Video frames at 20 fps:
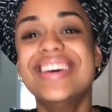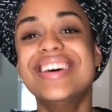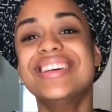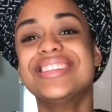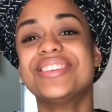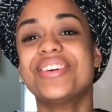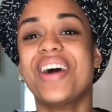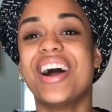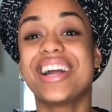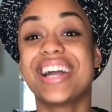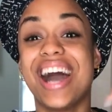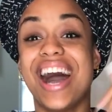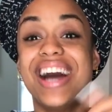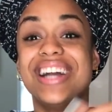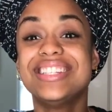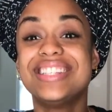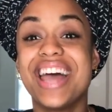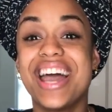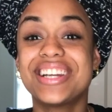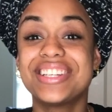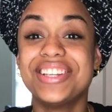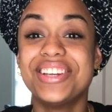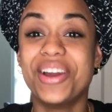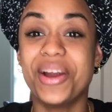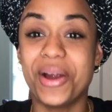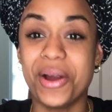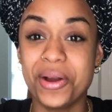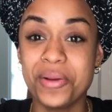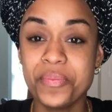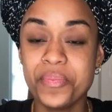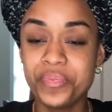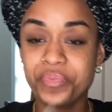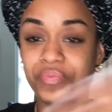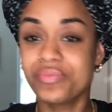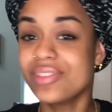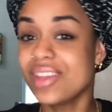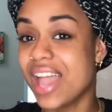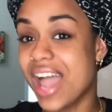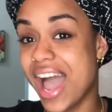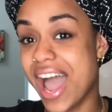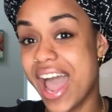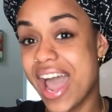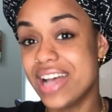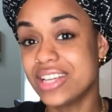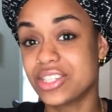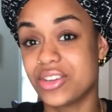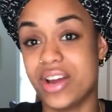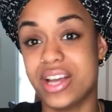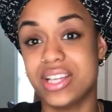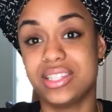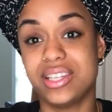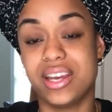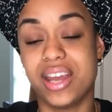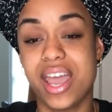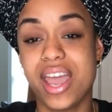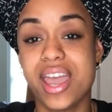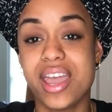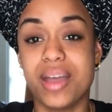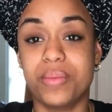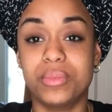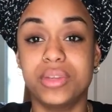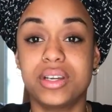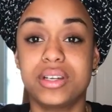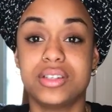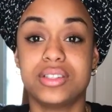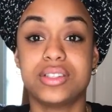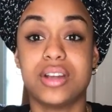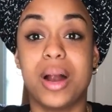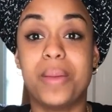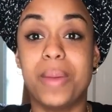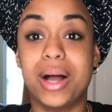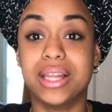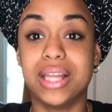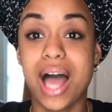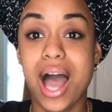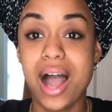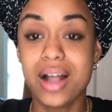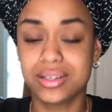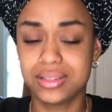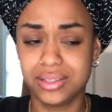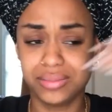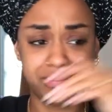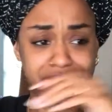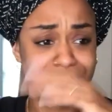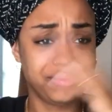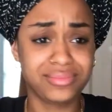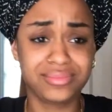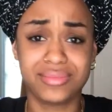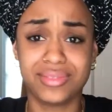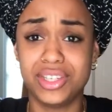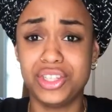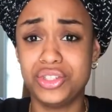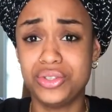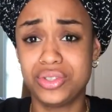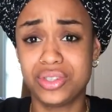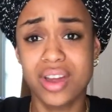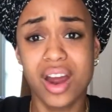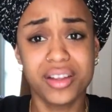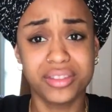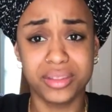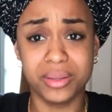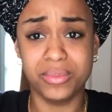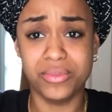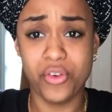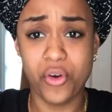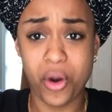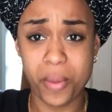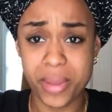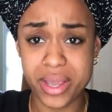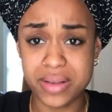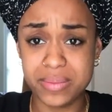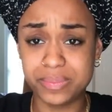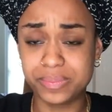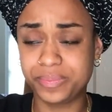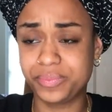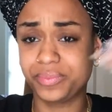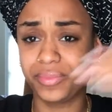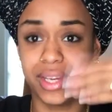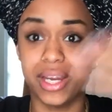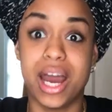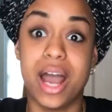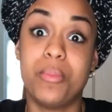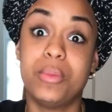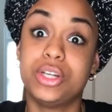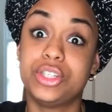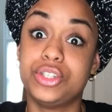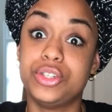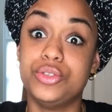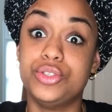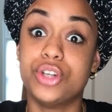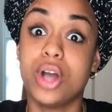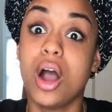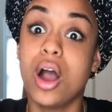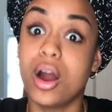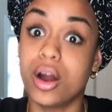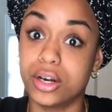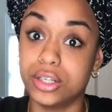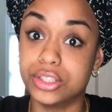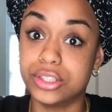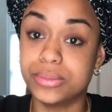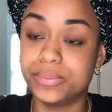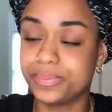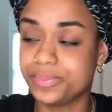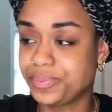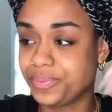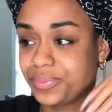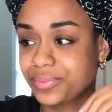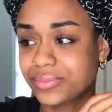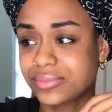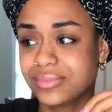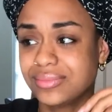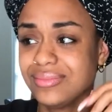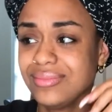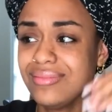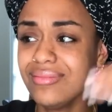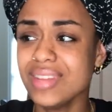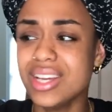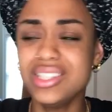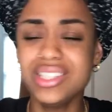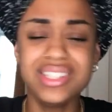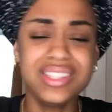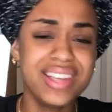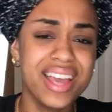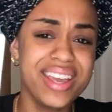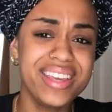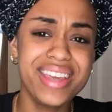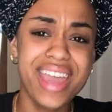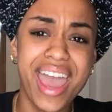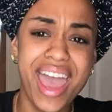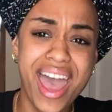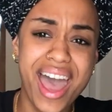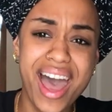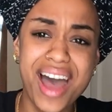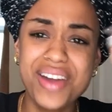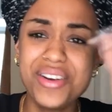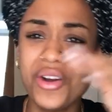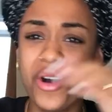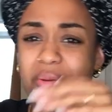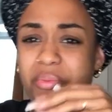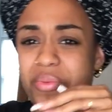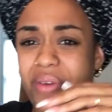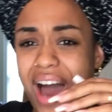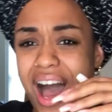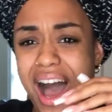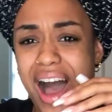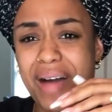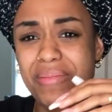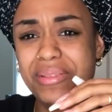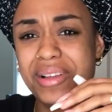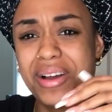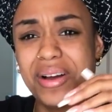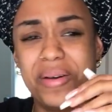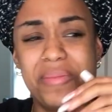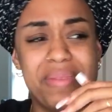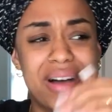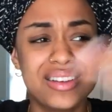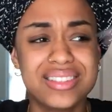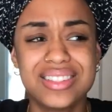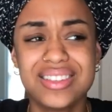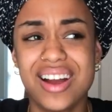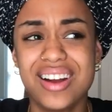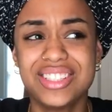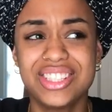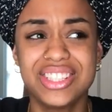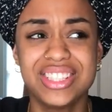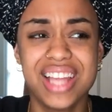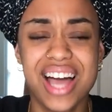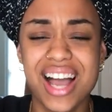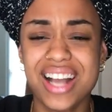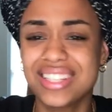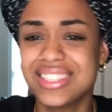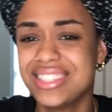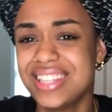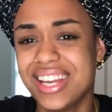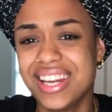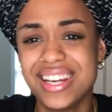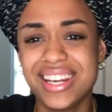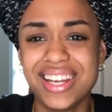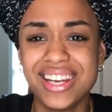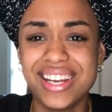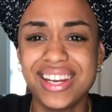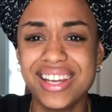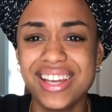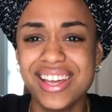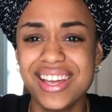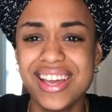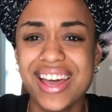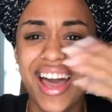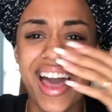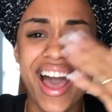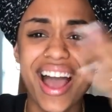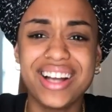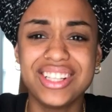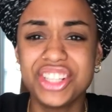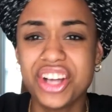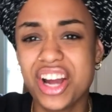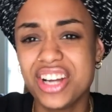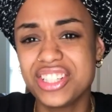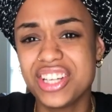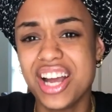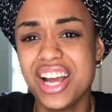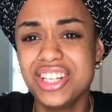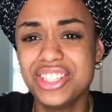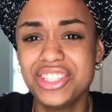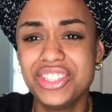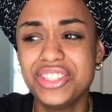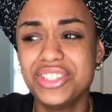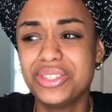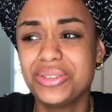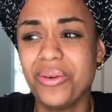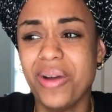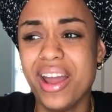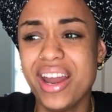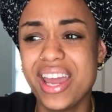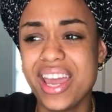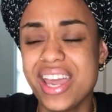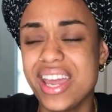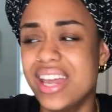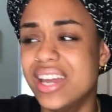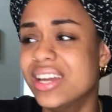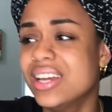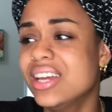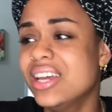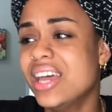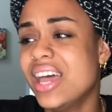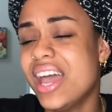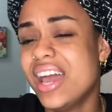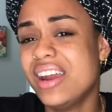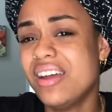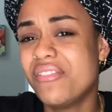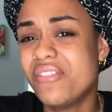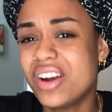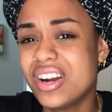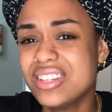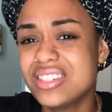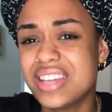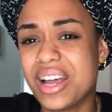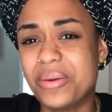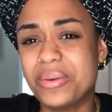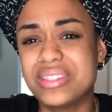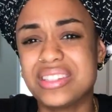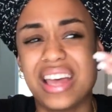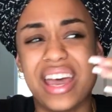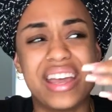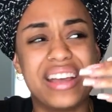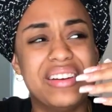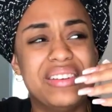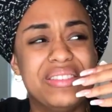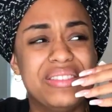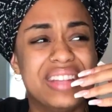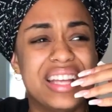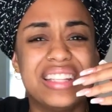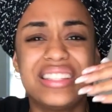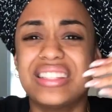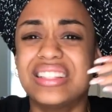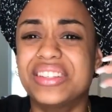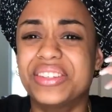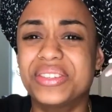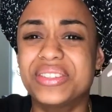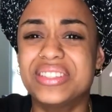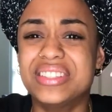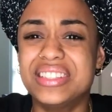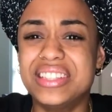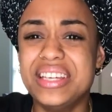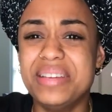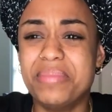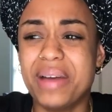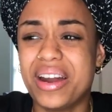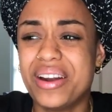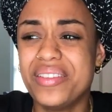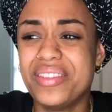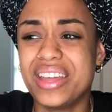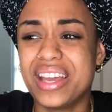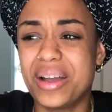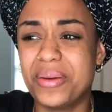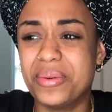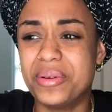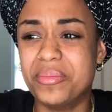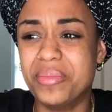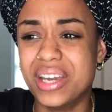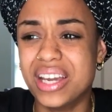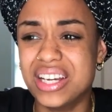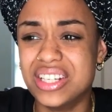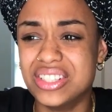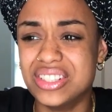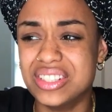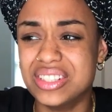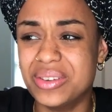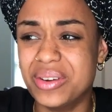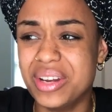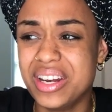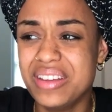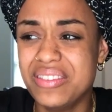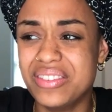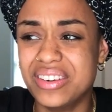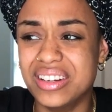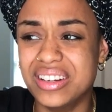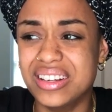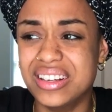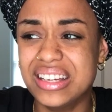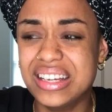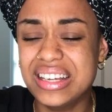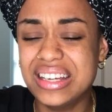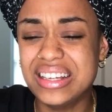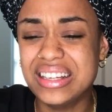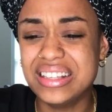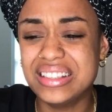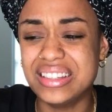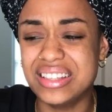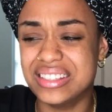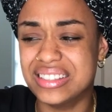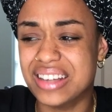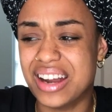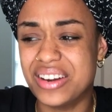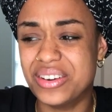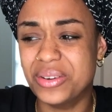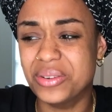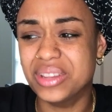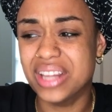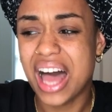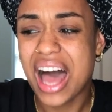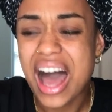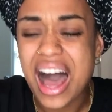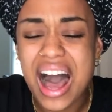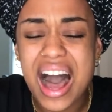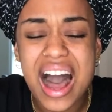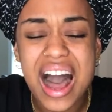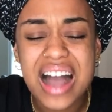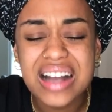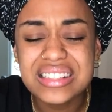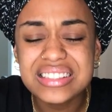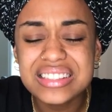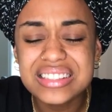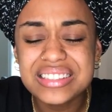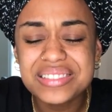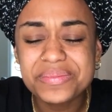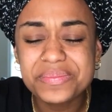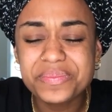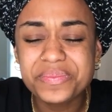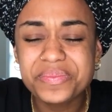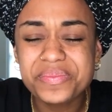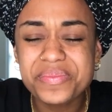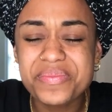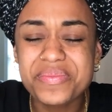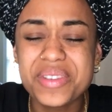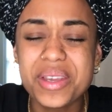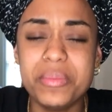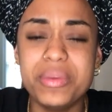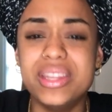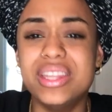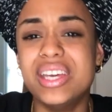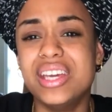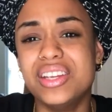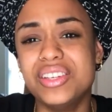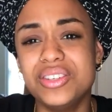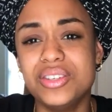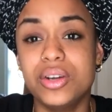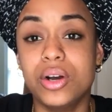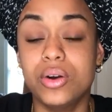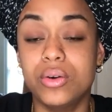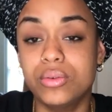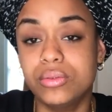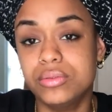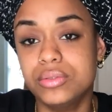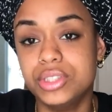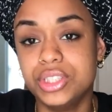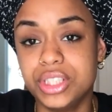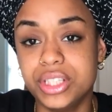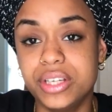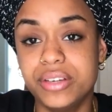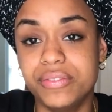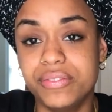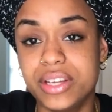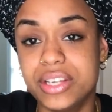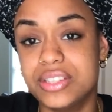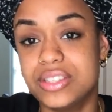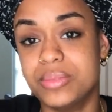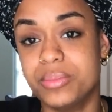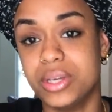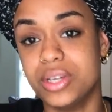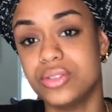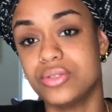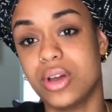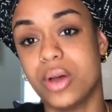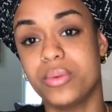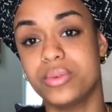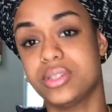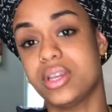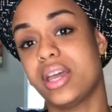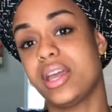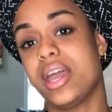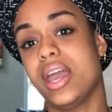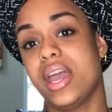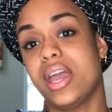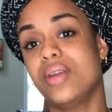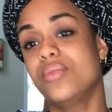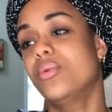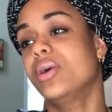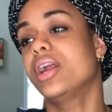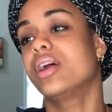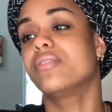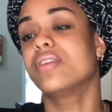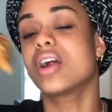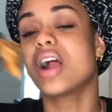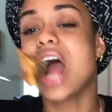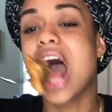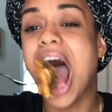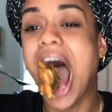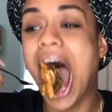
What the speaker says: So I contacted her. I asked her, I said, hey, I'm looking to start my locks. Could you start them for me? And how much do you charge? She said, yeah, no problem. I'll start your locks. I charge $120. And at first I was like, oh, that's a little steep. I don't think I want to pay $120 to start no locks. But then, you know, she convinced me. So I was like, hey, whatever.